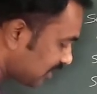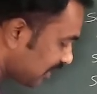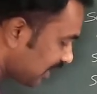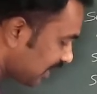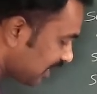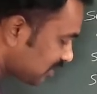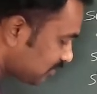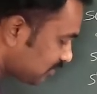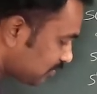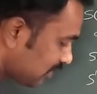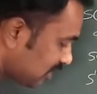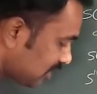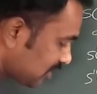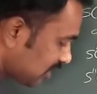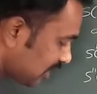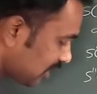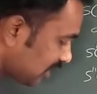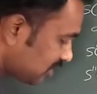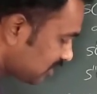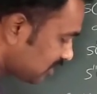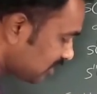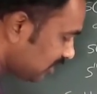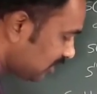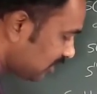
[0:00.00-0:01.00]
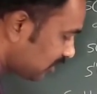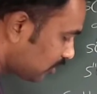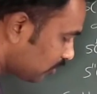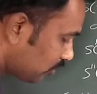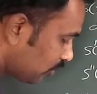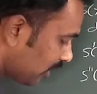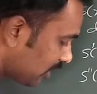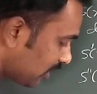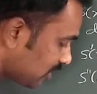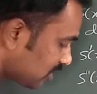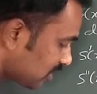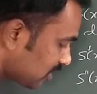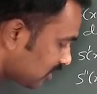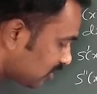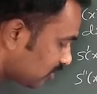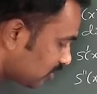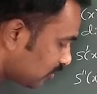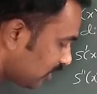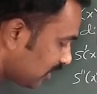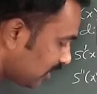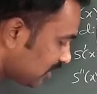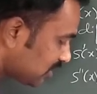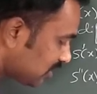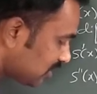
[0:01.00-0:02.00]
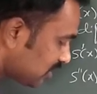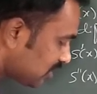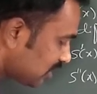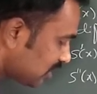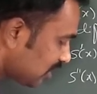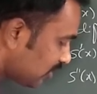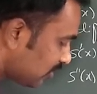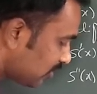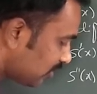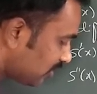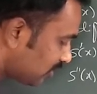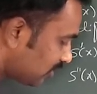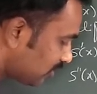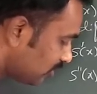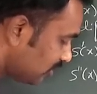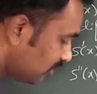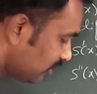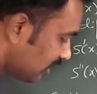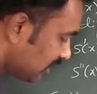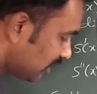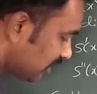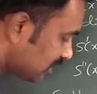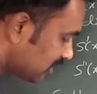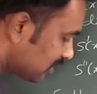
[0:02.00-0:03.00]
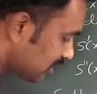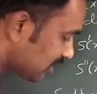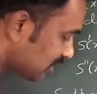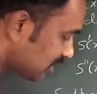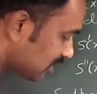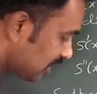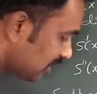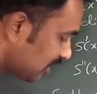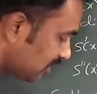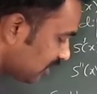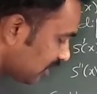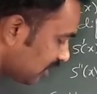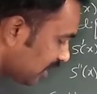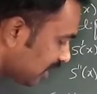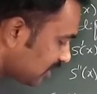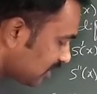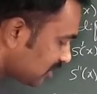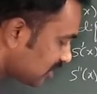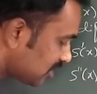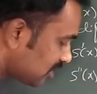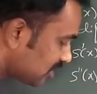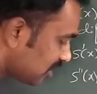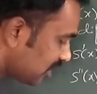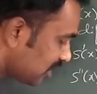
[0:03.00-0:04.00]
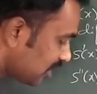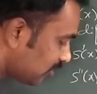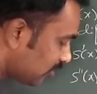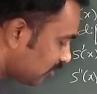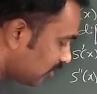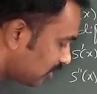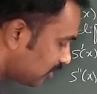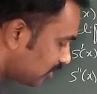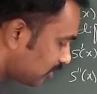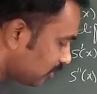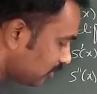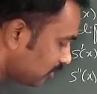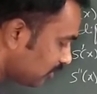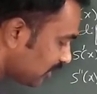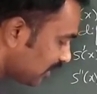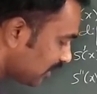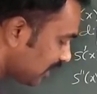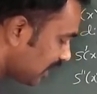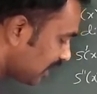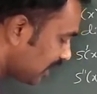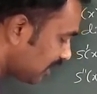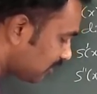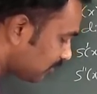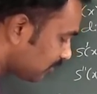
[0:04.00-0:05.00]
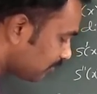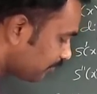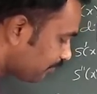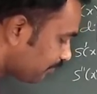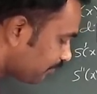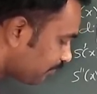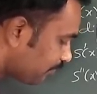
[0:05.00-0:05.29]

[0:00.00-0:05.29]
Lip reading: x plus x 2x is equal to 16, x is equal to 8.